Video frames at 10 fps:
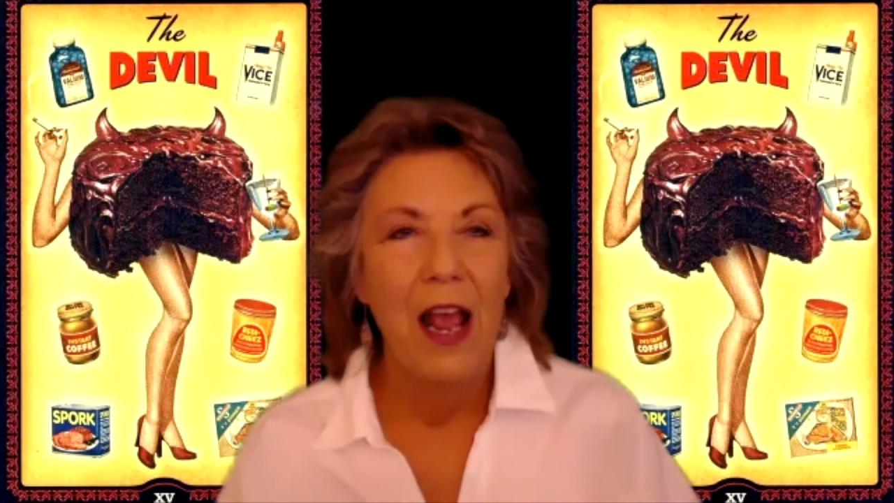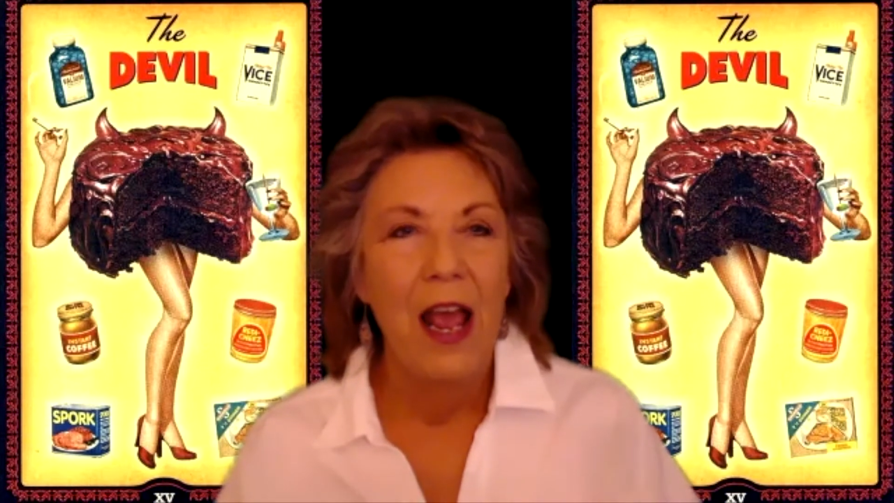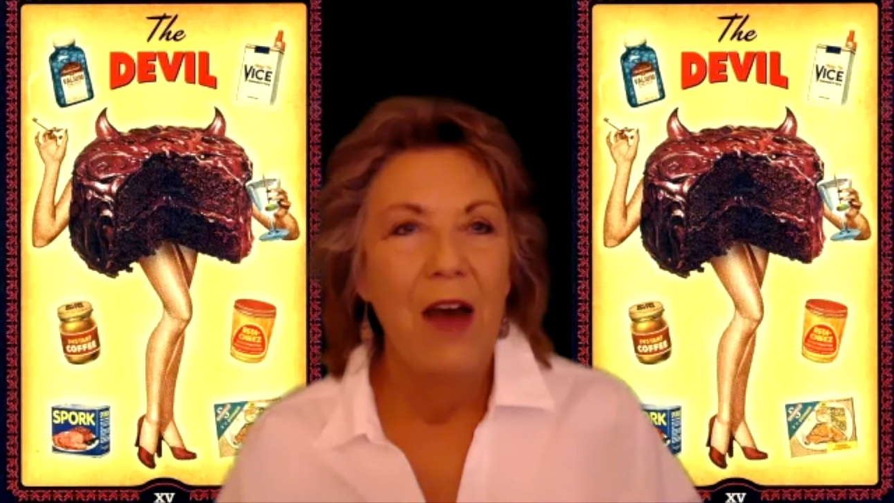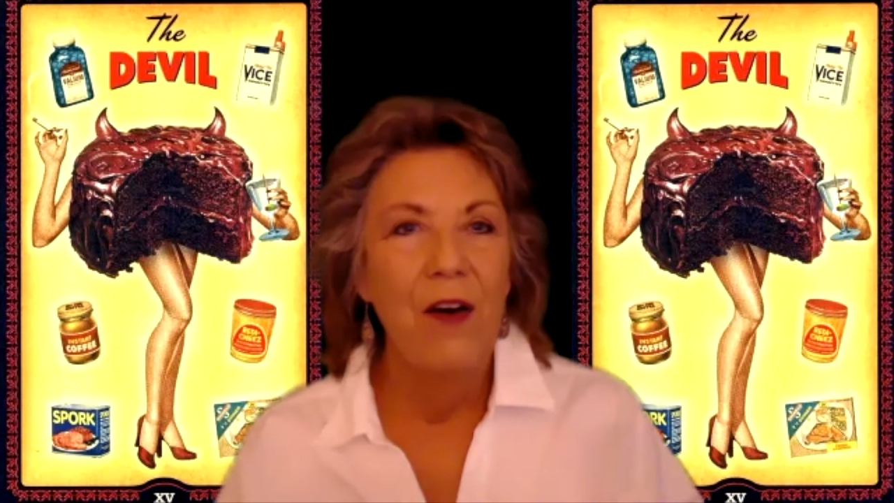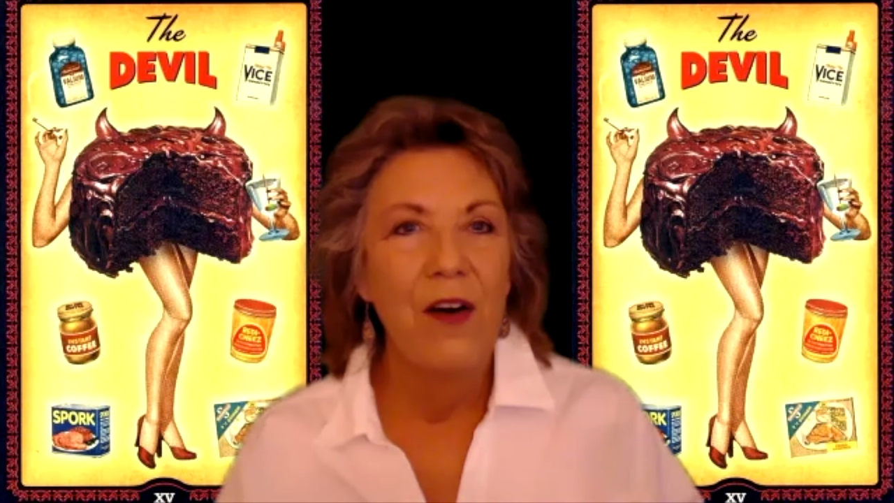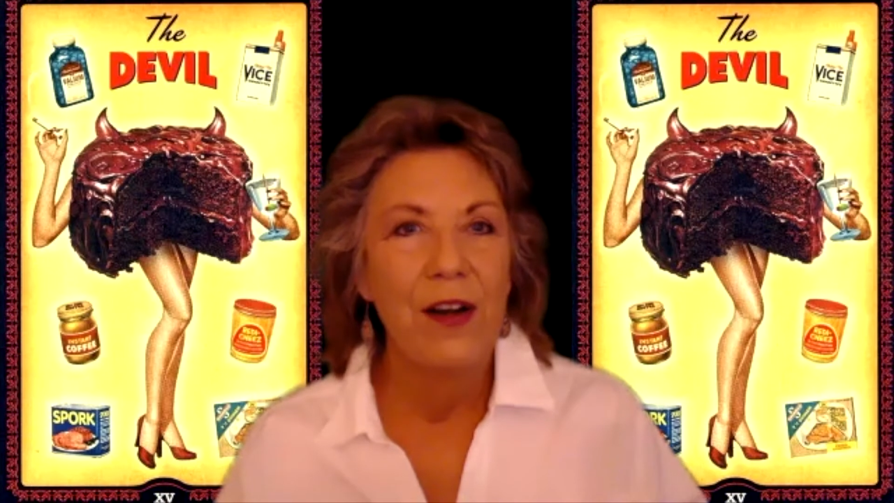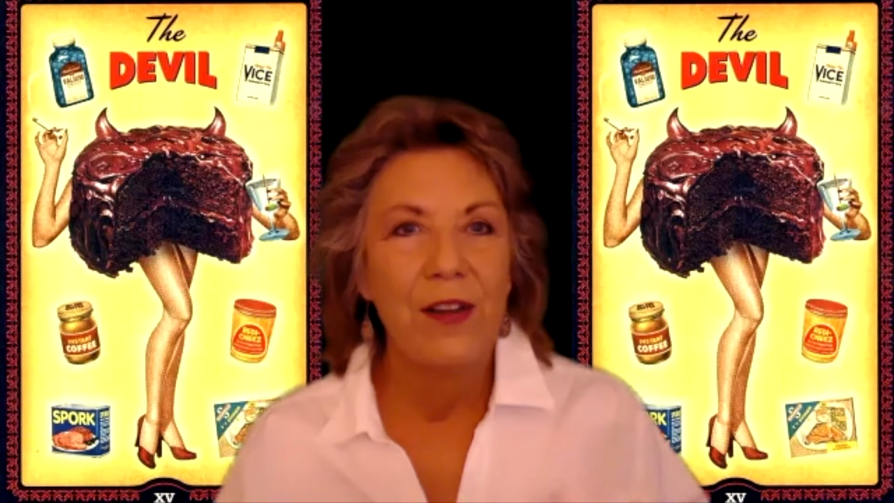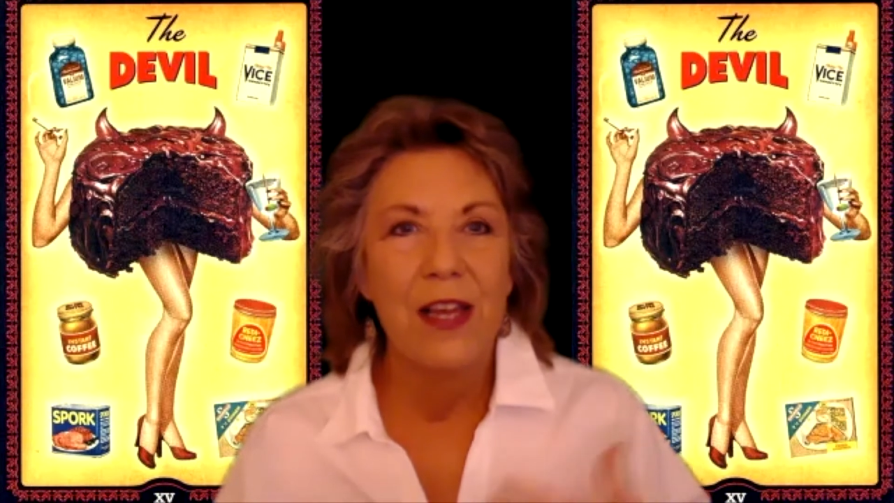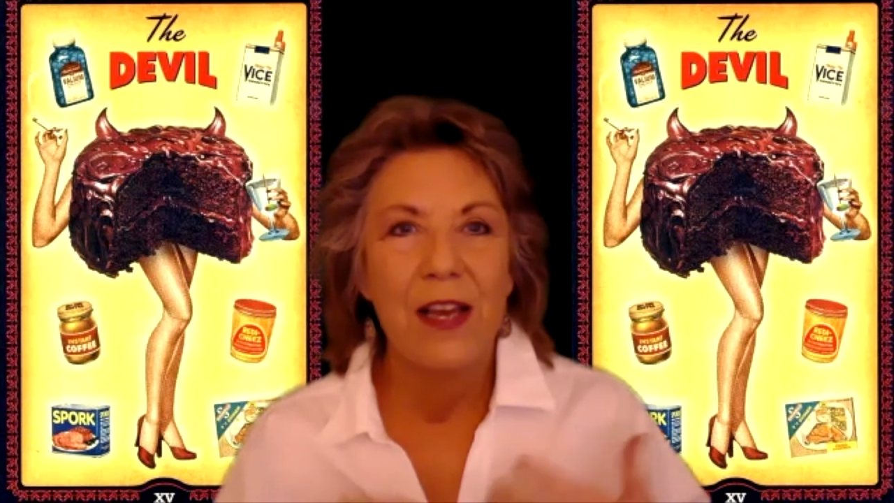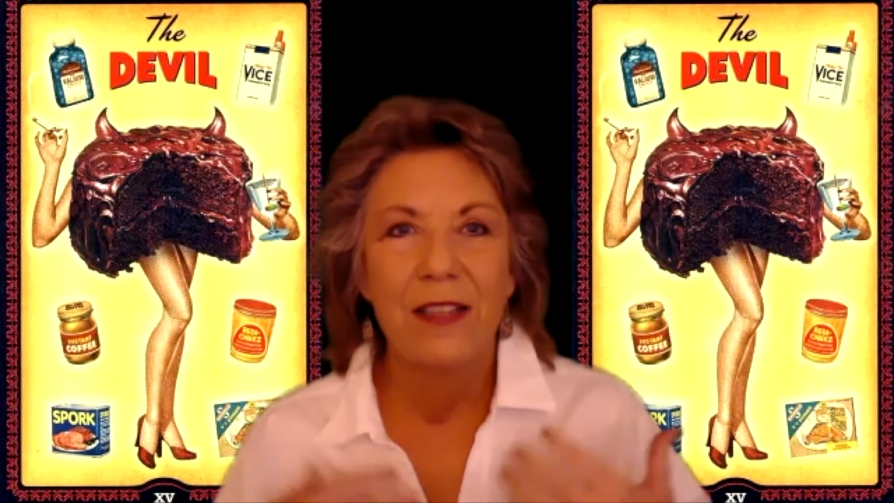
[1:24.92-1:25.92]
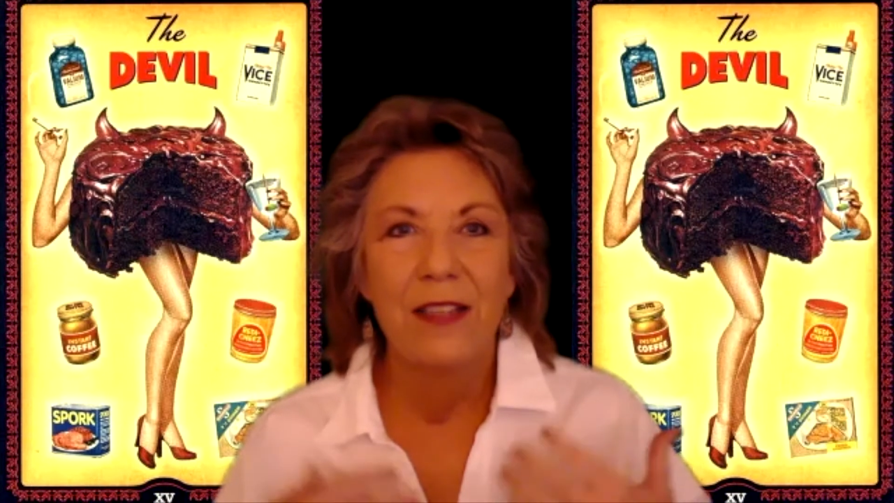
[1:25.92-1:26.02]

Or the